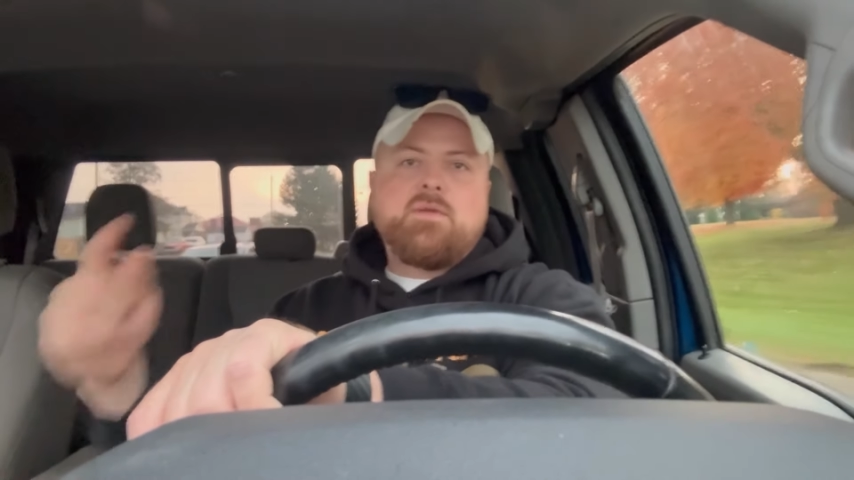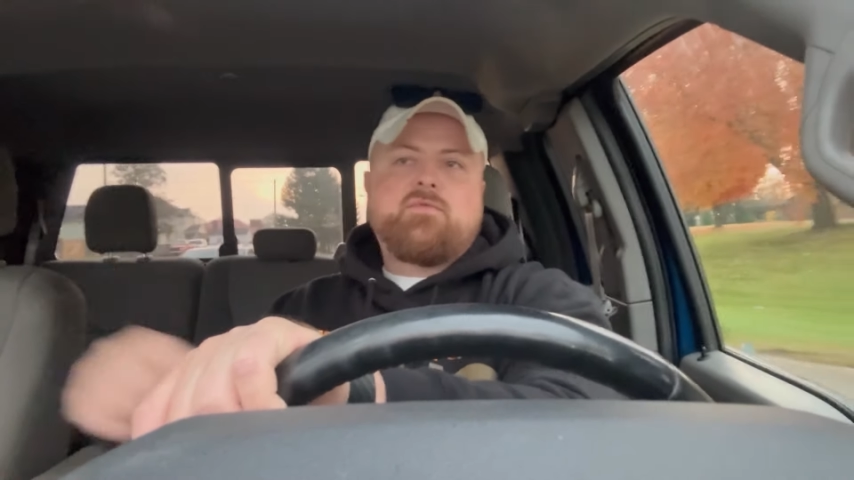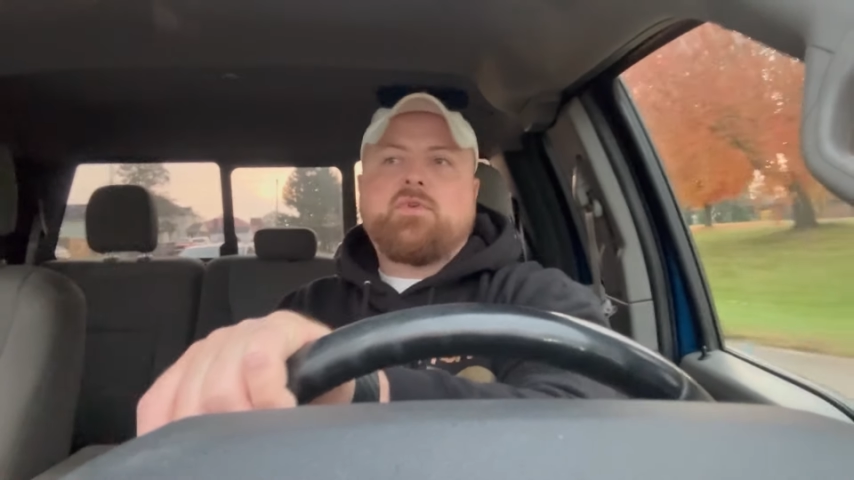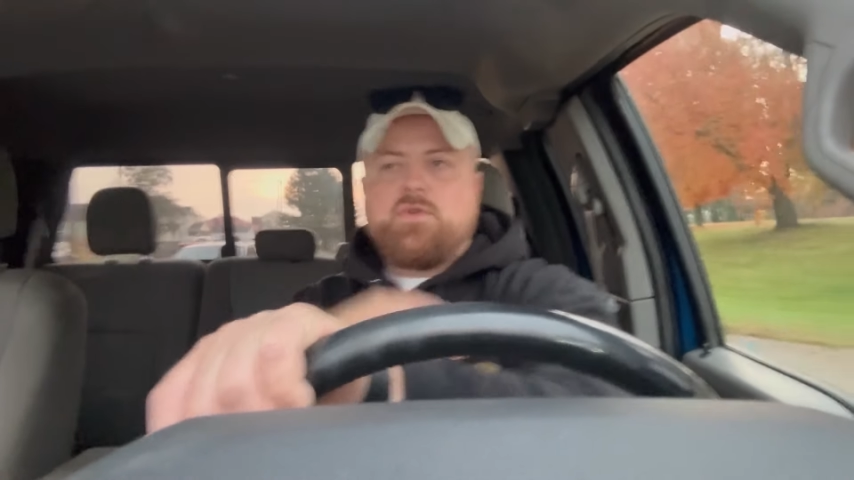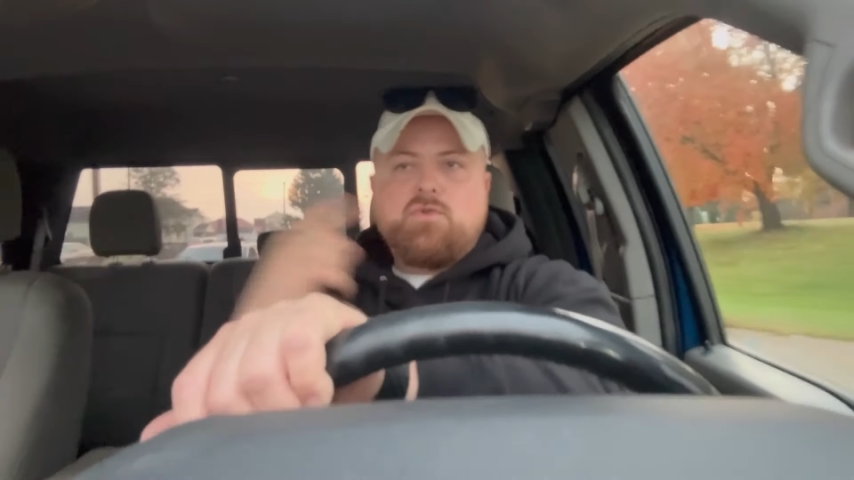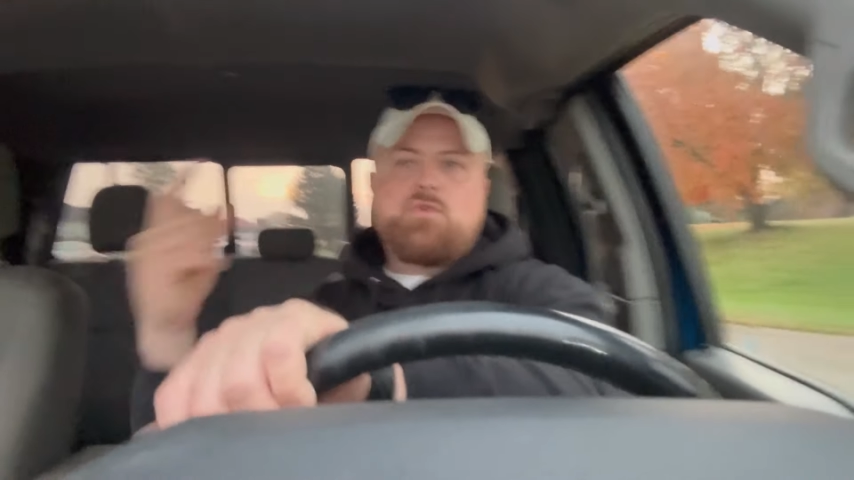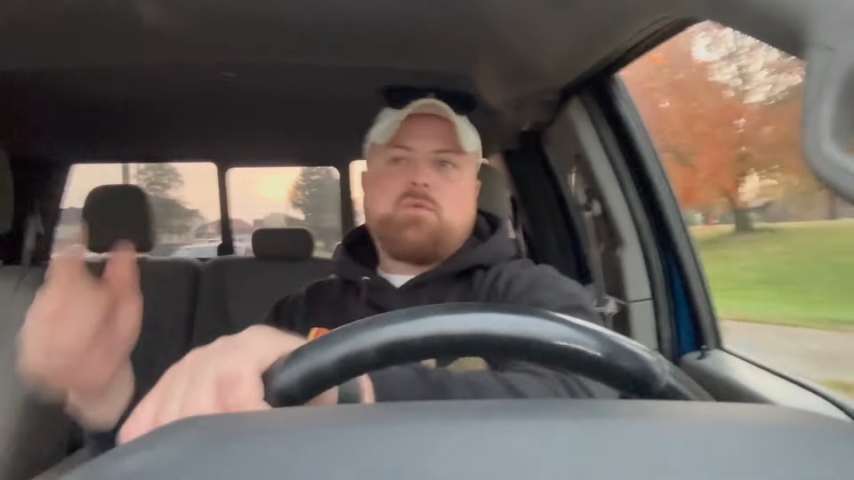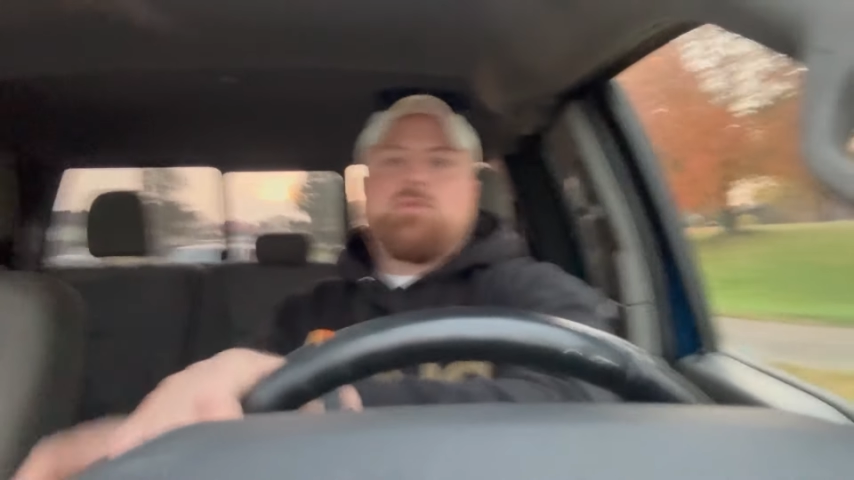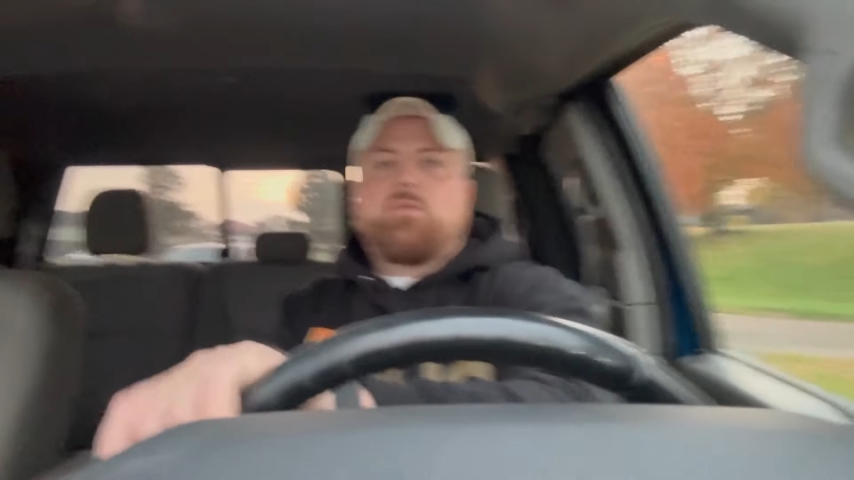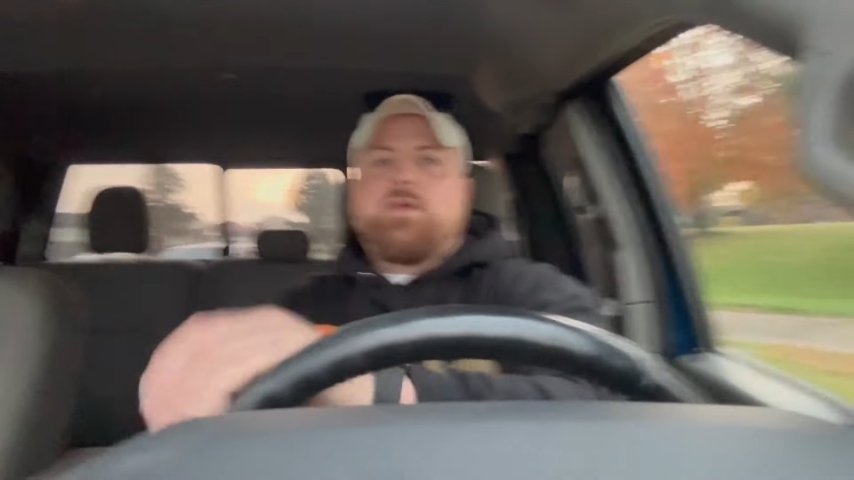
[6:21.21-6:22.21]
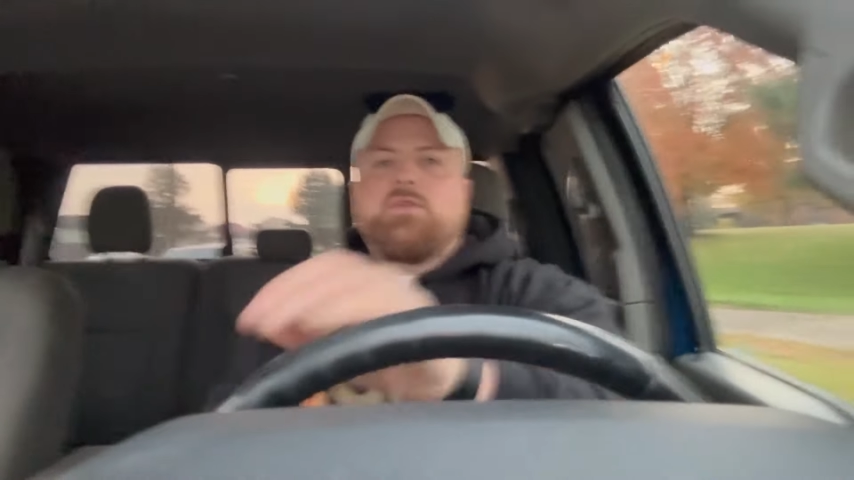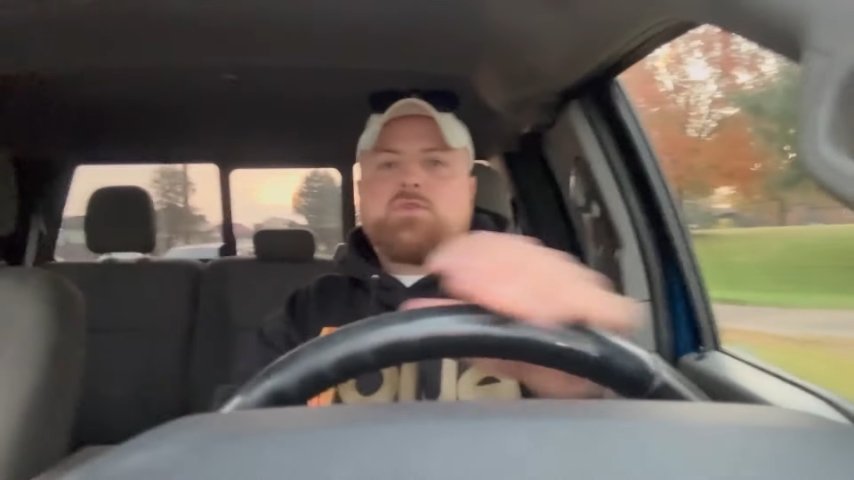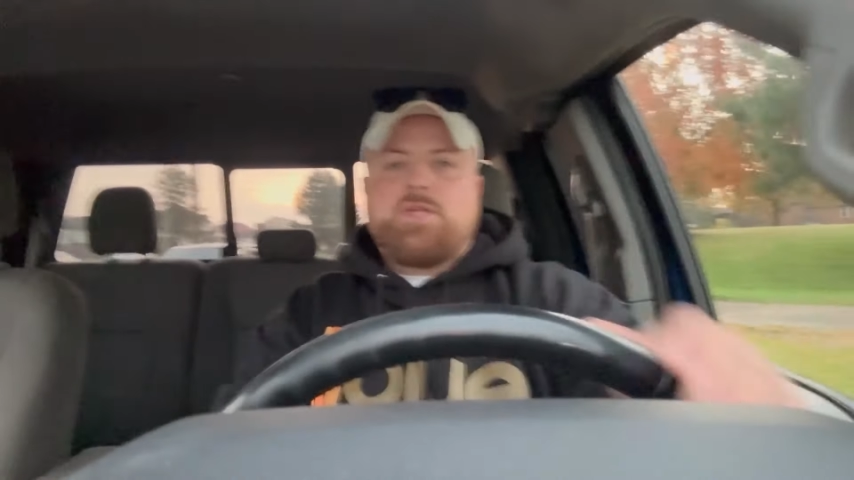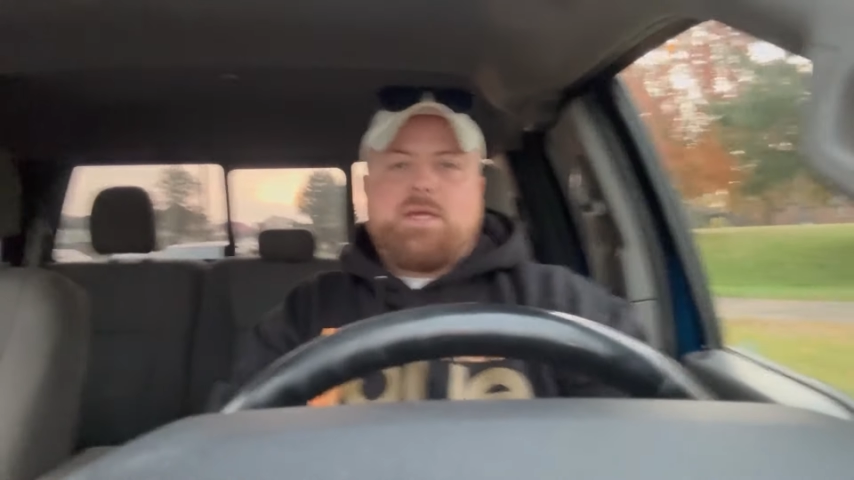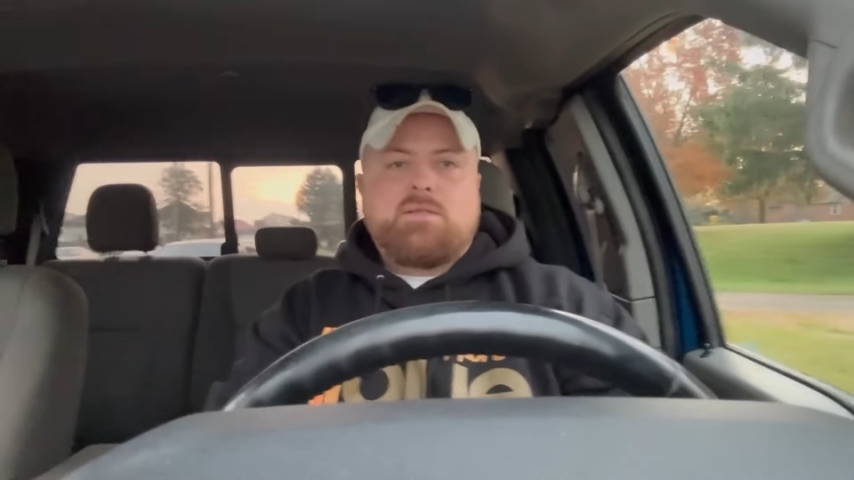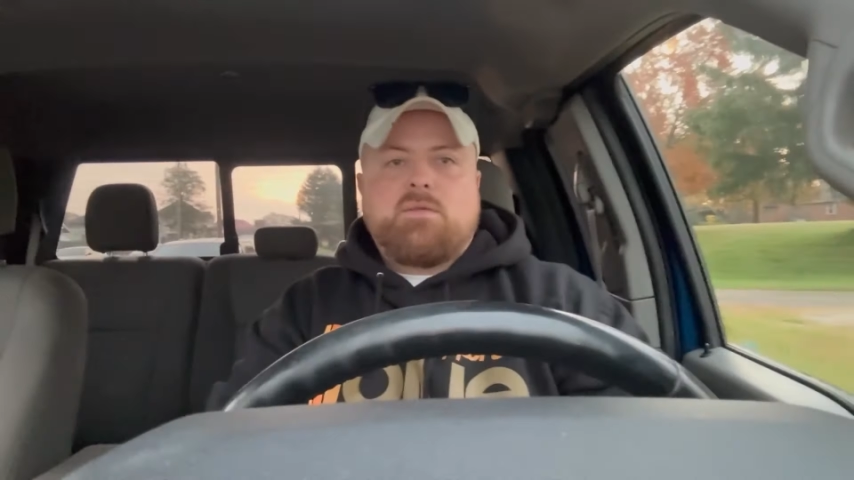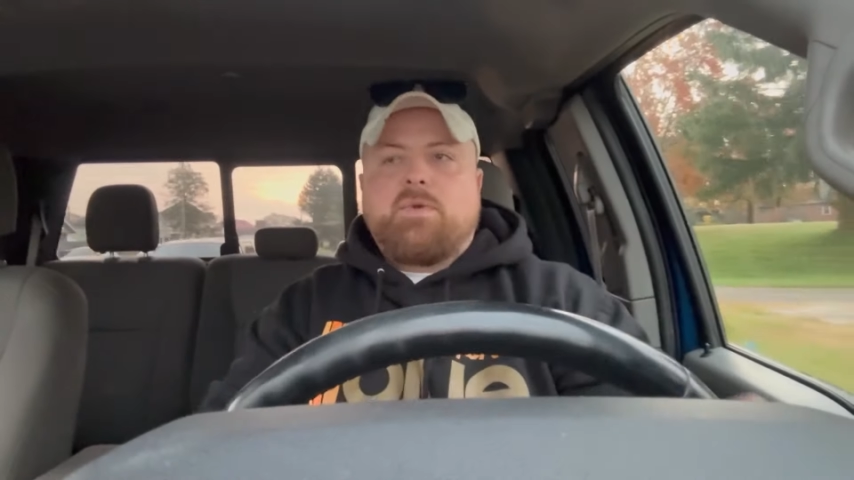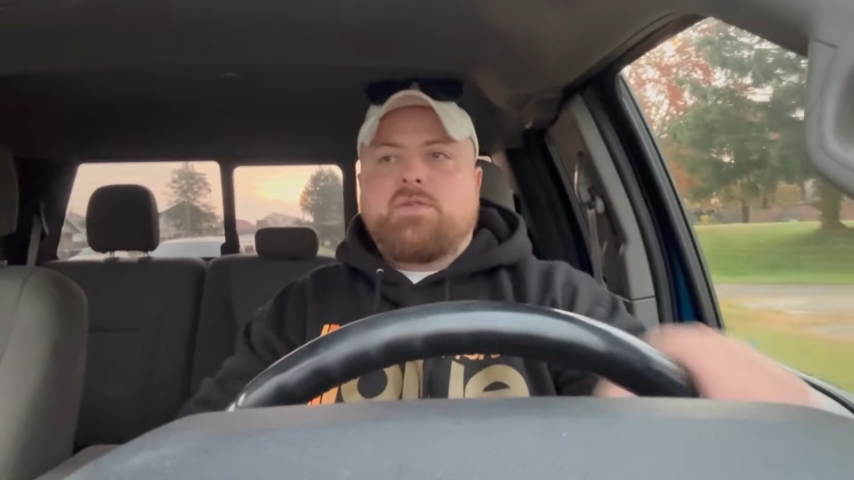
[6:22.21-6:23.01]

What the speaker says: for YouTube to run their checks to make